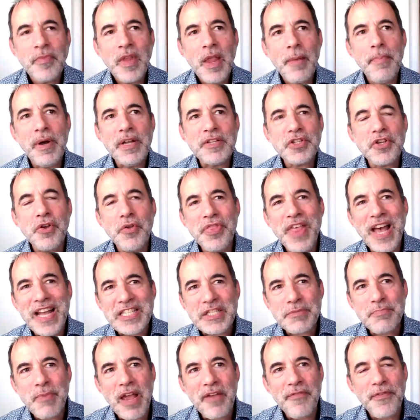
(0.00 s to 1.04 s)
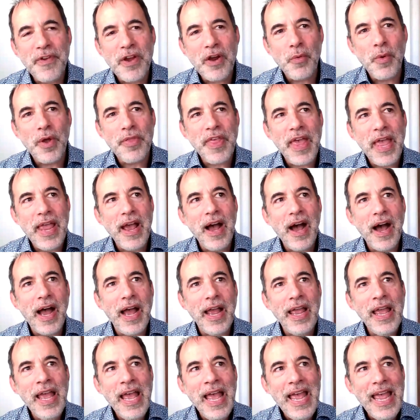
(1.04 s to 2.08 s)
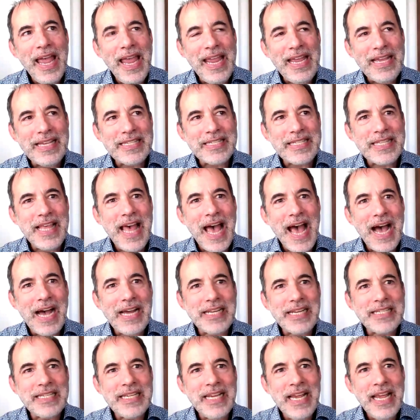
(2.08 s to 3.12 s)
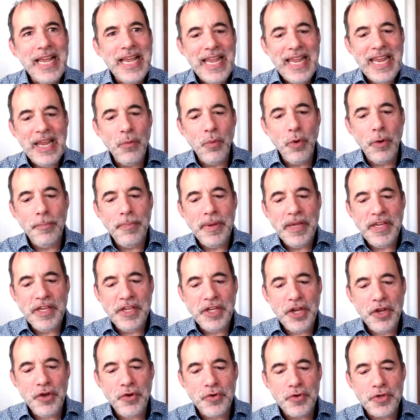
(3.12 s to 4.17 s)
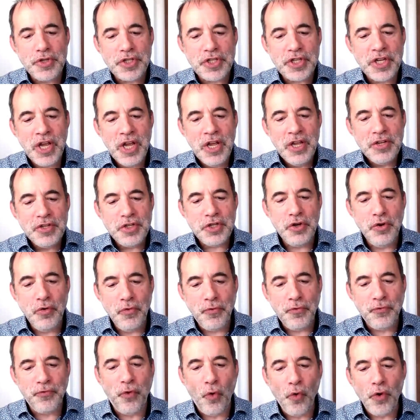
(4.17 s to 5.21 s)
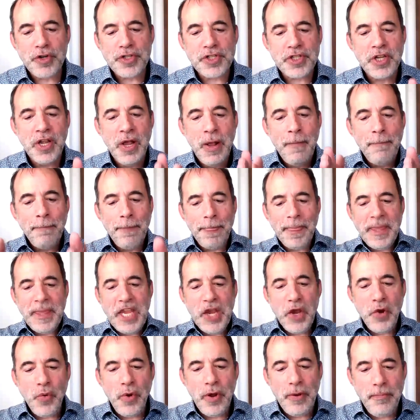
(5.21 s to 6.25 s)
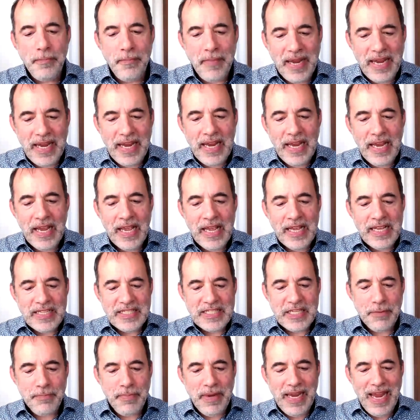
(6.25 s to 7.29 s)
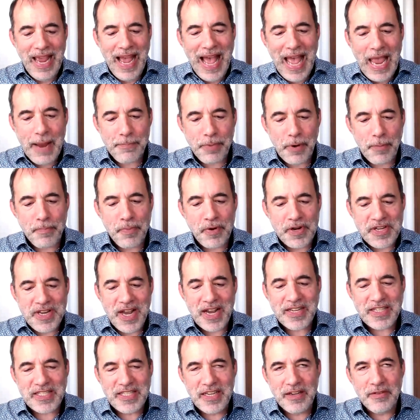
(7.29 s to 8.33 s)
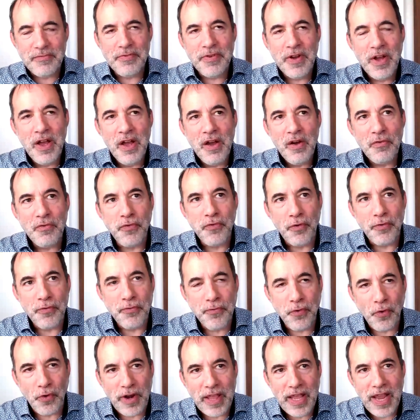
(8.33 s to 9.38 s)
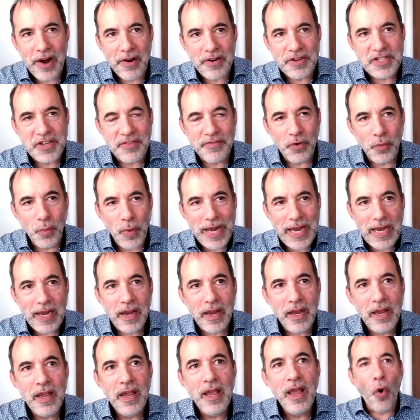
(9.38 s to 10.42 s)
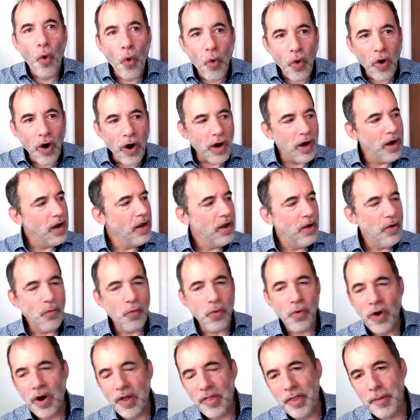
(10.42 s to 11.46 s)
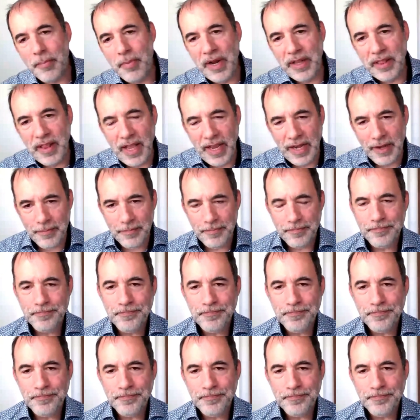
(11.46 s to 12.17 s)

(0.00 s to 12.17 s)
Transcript: But so that's my fear with AI, is that it will be used to force you and me to be hyper productive for 40 hours of a week, or we're on the breadline.